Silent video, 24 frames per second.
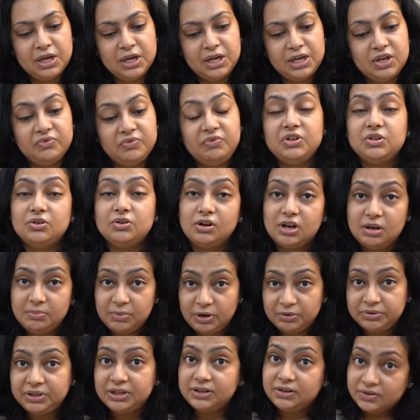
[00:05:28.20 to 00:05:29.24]
If we talk
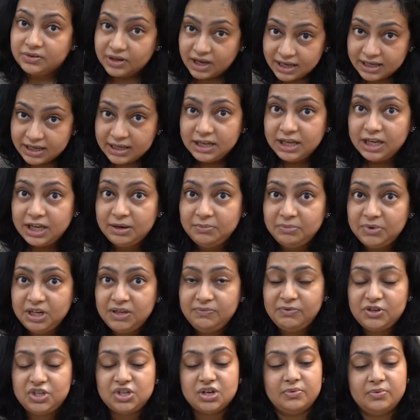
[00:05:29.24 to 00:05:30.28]
about the dry
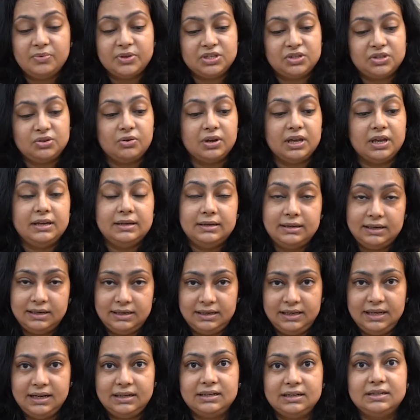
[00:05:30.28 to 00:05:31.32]
AMD, which I was talking
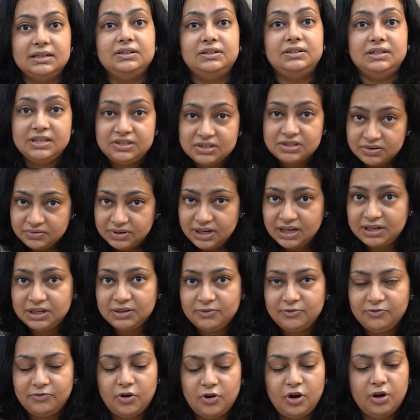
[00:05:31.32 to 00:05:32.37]
earlier, the
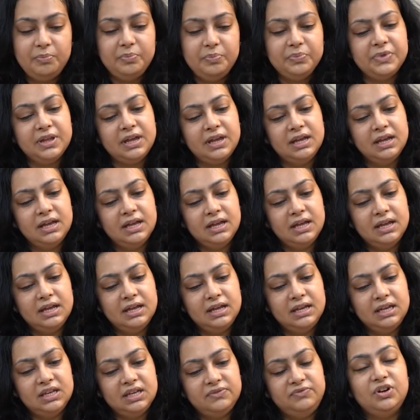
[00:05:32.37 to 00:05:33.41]
degenerative form,
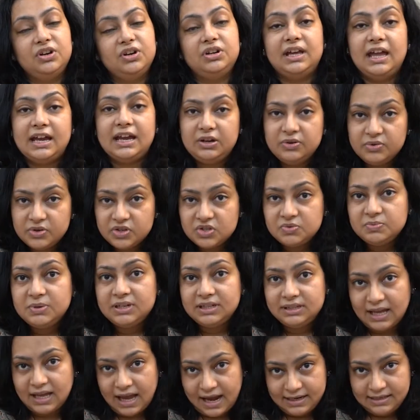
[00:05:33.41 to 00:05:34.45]
if you're diagnosed
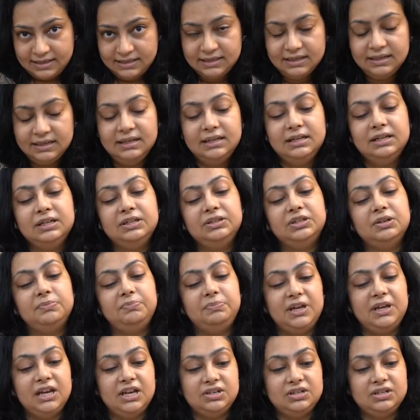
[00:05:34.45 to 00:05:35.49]
with that,
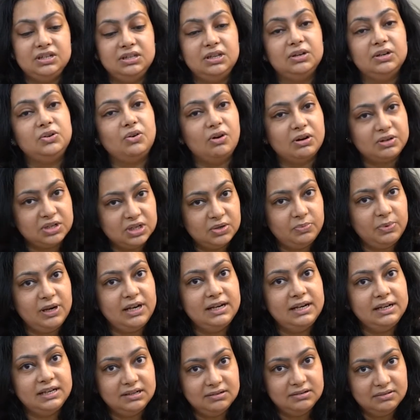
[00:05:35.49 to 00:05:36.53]
the doctor
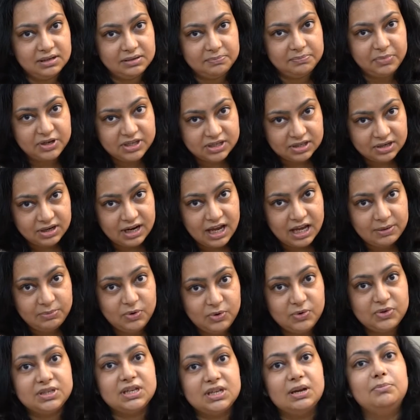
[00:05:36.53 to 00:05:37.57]
will prescribe
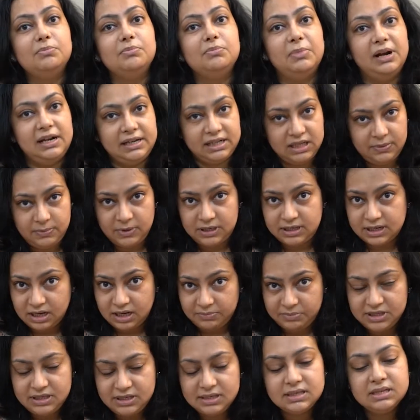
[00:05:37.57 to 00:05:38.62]
you some
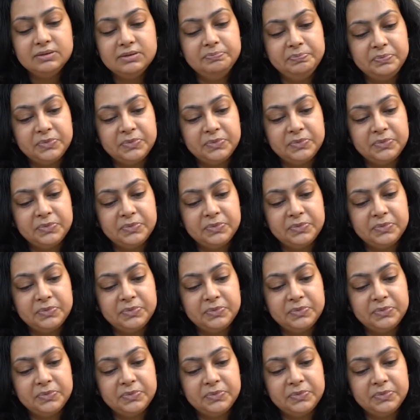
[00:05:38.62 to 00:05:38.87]
multivitamins,